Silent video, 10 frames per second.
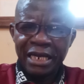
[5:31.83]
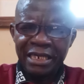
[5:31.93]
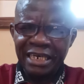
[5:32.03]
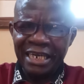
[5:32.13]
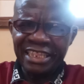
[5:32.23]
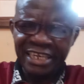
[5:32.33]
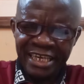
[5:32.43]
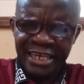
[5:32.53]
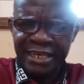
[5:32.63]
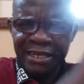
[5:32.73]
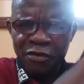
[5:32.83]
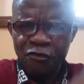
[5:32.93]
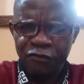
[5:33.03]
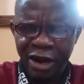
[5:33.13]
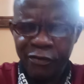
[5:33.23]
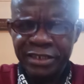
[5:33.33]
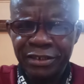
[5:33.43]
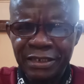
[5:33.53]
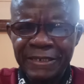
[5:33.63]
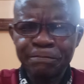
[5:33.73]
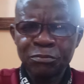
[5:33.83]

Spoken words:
and there are 3 vowels.